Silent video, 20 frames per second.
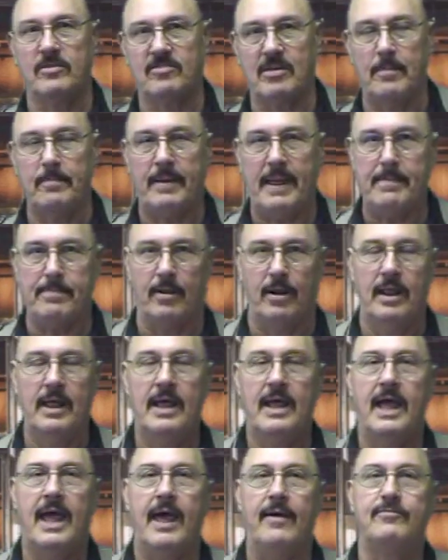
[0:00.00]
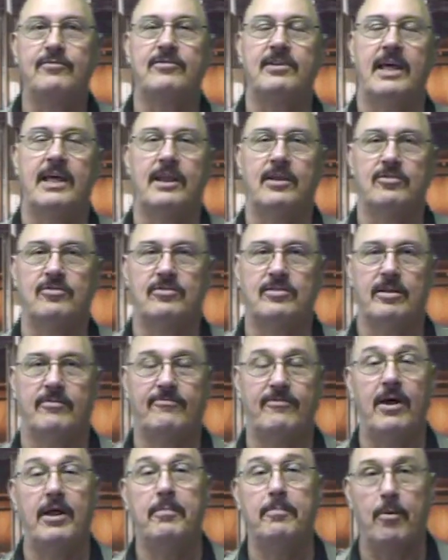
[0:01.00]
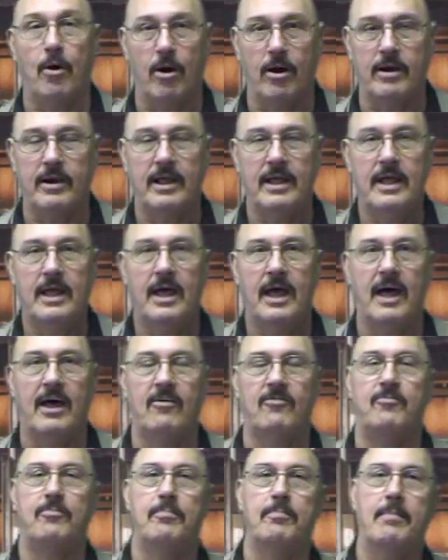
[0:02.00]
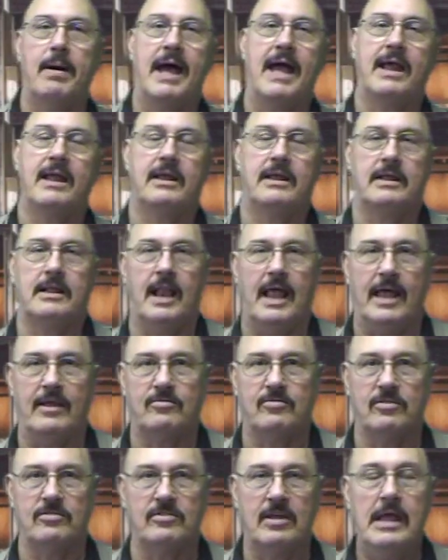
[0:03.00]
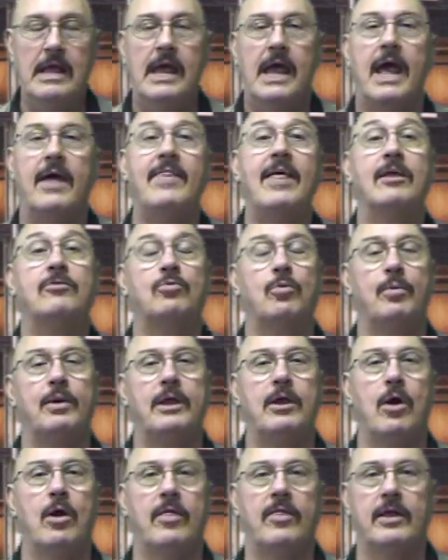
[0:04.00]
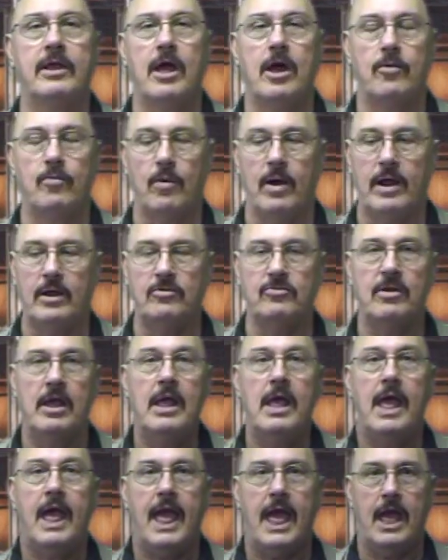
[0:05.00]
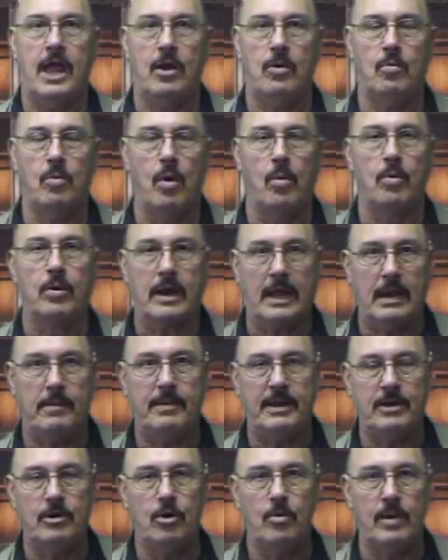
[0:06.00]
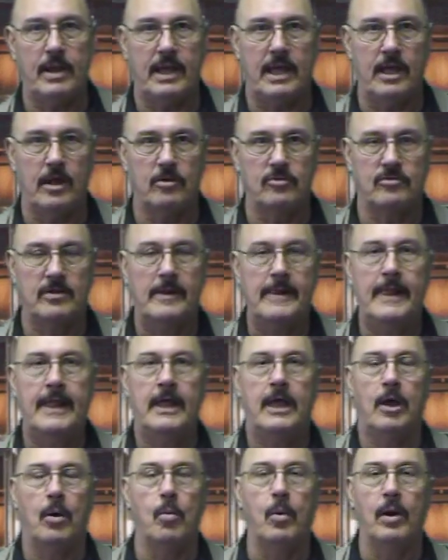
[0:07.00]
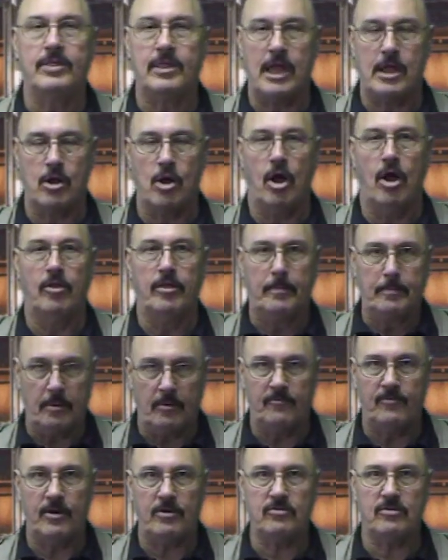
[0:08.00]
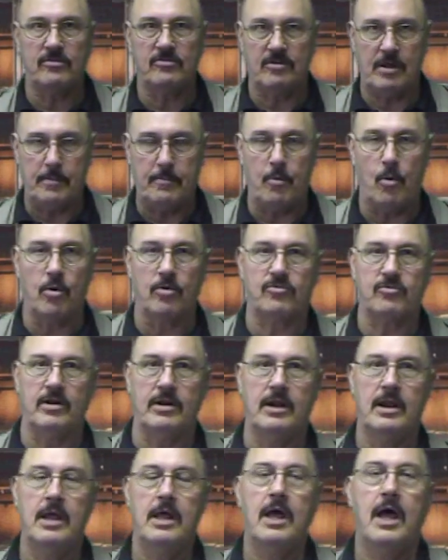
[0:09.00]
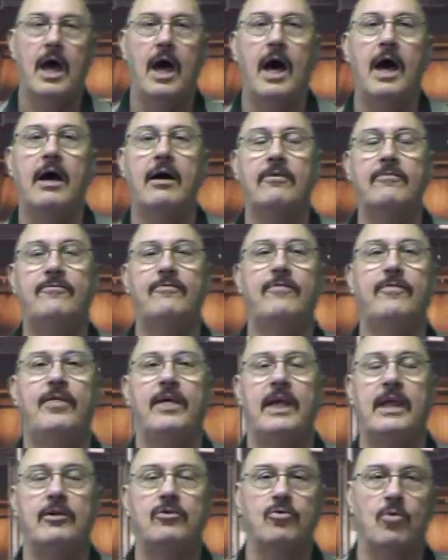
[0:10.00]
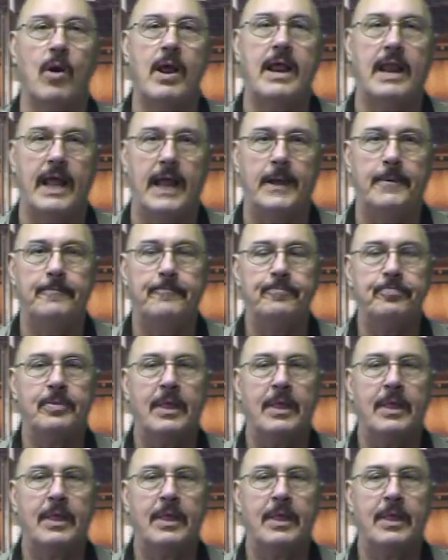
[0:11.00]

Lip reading: what some people have said is the fun part of my classes, and that's where we go to the gun range, and what we're going to be doing is what they call the proficiency portion of the training.